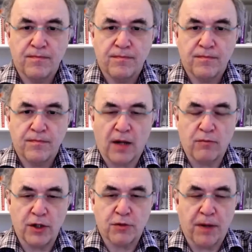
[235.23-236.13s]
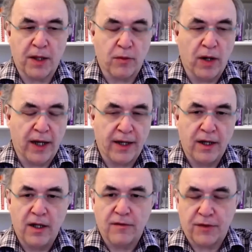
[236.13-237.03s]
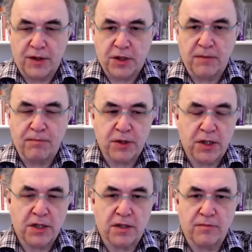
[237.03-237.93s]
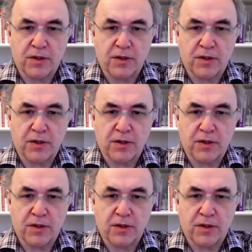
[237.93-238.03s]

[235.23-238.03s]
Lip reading: And which, by the way, for these simple systems,